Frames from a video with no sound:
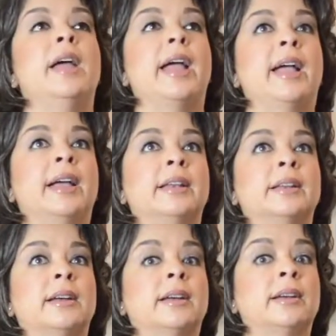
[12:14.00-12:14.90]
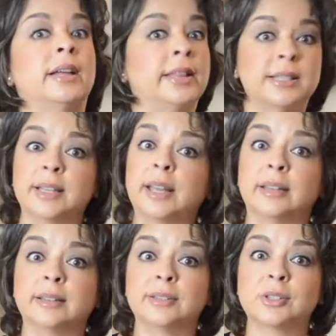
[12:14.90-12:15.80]
And that's
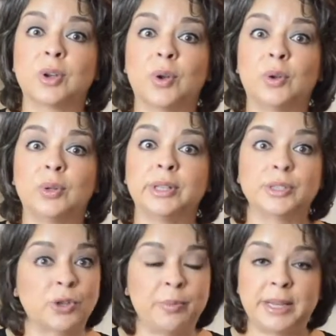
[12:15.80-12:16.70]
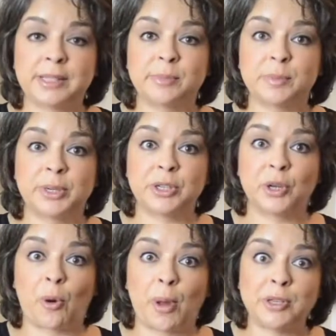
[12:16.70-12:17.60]
it. So let's go make some spinach
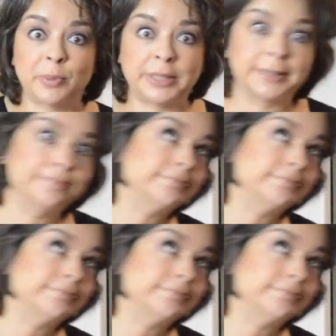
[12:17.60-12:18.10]
and garbanzo beans.